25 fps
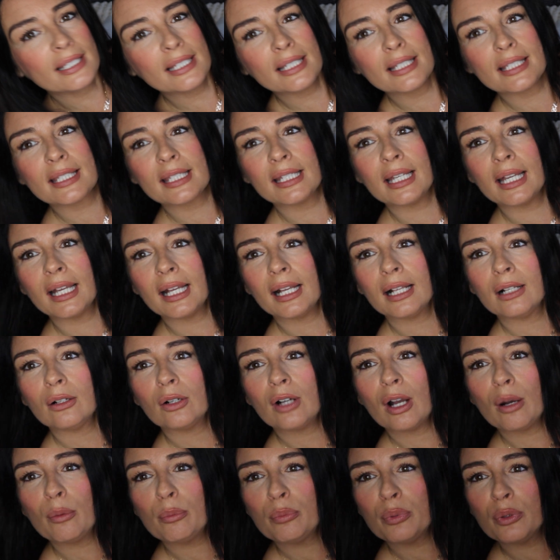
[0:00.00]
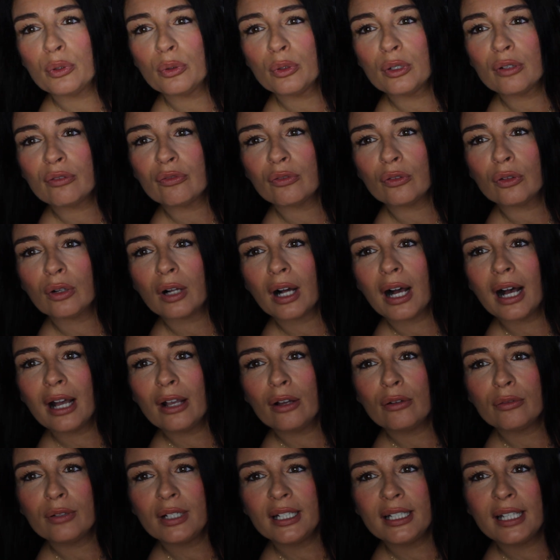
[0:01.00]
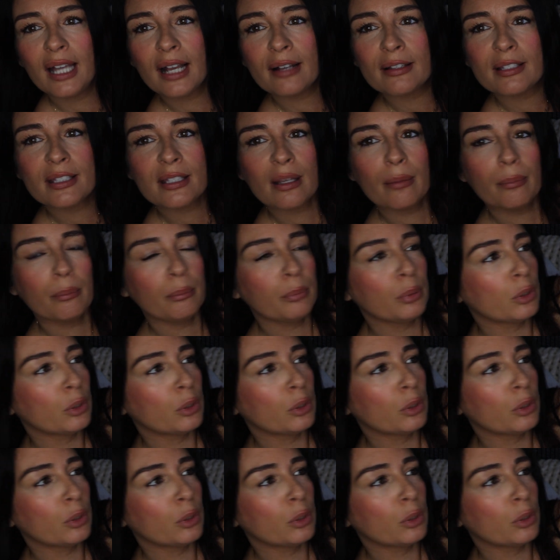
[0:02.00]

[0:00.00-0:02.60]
is it. Look how beautiful. I already have some